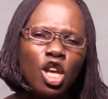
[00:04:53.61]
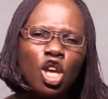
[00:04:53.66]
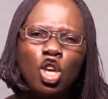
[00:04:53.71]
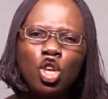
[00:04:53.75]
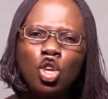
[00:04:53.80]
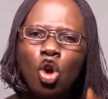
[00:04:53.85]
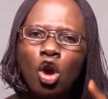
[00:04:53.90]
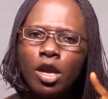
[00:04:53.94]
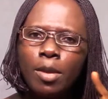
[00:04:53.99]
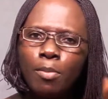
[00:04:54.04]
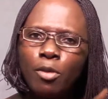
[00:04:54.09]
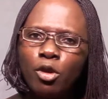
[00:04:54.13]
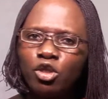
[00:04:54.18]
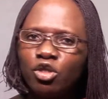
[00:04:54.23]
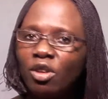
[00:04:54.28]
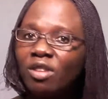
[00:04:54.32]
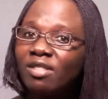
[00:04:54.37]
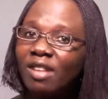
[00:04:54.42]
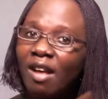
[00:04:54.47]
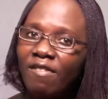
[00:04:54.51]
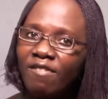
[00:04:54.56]
Your
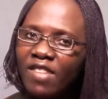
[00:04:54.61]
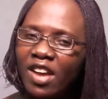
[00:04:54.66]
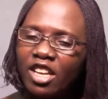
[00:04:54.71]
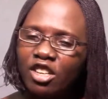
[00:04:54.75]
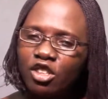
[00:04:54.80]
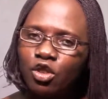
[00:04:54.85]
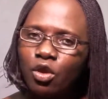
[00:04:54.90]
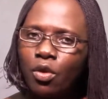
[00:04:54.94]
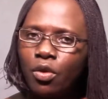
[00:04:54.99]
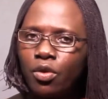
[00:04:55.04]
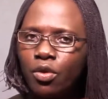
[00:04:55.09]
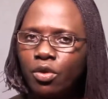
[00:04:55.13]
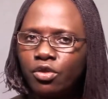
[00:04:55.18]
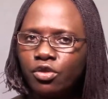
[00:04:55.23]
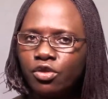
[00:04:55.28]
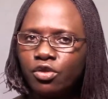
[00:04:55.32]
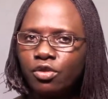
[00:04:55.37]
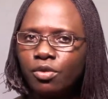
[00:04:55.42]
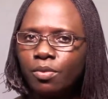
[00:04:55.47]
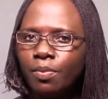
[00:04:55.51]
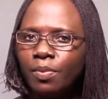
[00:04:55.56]
emotions affect your
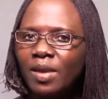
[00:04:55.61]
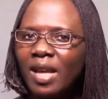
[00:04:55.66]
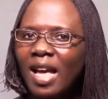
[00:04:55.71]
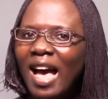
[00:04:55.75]
thoughts,